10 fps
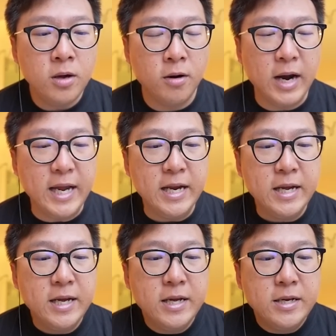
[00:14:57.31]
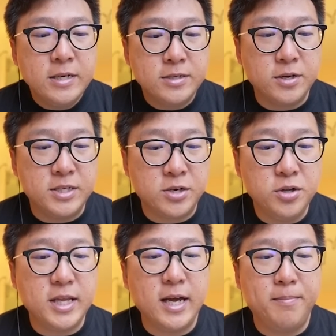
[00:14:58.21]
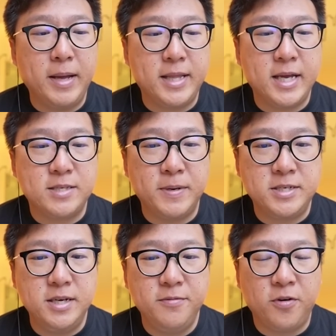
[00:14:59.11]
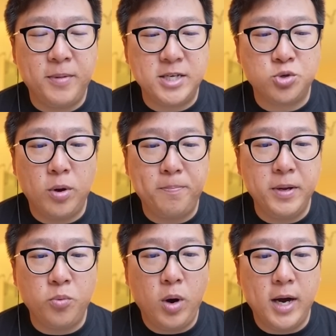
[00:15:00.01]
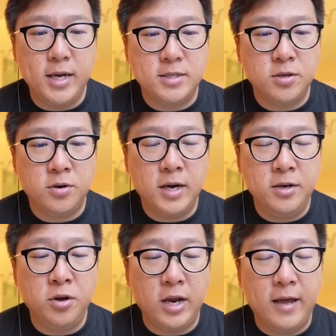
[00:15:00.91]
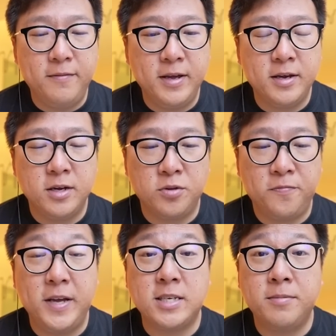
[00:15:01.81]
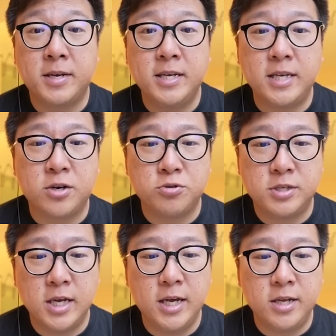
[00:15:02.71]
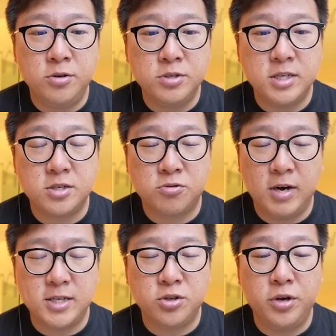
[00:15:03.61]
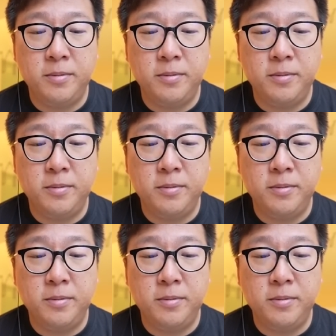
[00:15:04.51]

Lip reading: Alright, so it's a good thing and bad thing, especially for my Swampert wise, alright, not having to face up against a Crocella that uses Grass Knot.